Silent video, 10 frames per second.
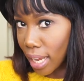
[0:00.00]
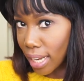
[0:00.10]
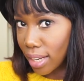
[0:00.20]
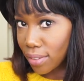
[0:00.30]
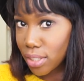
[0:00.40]
I
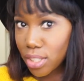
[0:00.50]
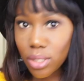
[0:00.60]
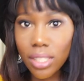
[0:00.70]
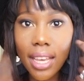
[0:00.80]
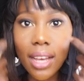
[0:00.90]
love it. Do
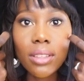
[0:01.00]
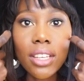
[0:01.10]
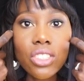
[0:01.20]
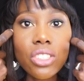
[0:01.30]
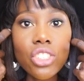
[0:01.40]
you see how
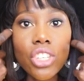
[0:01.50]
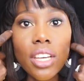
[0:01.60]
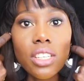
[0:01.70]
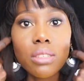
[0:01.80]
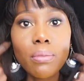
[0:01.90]
that just
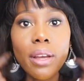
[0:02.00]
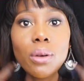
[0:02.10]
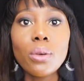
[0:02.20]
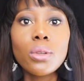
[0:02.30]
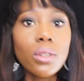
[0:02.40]
changed my
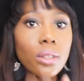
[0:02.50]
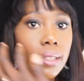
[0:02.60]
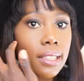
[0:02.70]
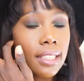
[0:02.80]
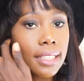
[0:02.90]
whole
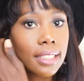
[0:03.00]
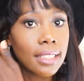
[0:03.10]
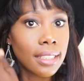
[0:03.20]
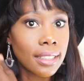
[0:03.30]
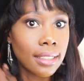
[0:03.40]
look?
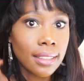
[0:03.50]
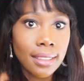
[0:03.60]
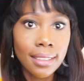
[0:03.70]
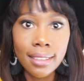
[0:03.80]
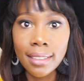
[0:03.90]
Like,
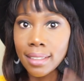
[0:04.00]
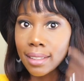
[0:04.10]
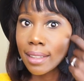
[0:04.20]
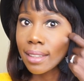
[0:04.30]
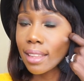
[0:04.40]

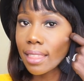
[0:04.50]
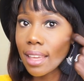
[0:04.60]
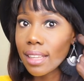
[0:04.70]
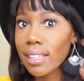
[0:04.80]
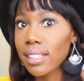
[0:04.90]
the
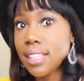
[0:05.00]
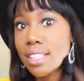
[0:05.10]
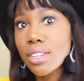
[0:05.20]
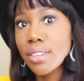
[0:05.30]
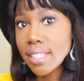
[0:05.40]
things
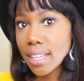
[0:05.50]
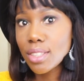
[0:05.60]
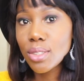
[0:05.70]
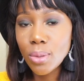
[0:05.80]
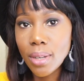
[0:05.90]
accessories
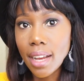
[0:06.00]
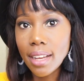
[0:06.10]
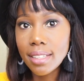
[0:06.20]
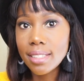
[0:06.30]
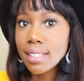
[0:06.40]
can do,
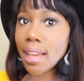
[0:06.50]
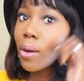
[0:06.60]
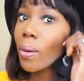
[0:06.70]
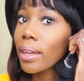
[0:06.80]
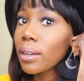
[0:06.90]
guys.
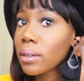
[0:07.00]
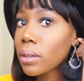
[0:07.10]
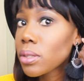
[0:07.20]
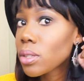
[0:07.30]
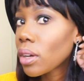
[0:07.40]
Oh, and I
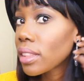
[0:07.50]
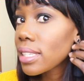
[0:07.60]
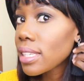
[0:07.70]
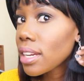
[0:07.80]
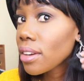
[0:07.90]
also got
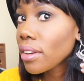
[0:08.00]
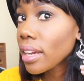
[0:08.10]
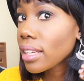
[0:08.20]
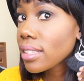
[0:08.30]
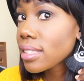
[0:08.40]
these
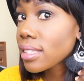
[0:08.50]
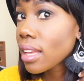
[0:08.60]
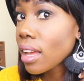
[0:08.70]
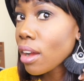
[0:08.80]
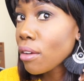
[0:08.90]
earrings
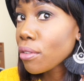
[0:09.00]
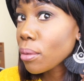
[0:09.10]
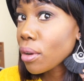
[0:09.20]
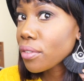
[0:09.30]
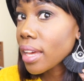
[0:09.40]

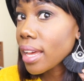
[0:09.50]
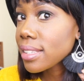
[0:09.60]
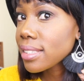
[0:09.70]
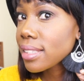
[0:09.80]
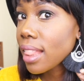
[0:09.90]
from
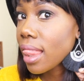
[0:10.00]
OVS.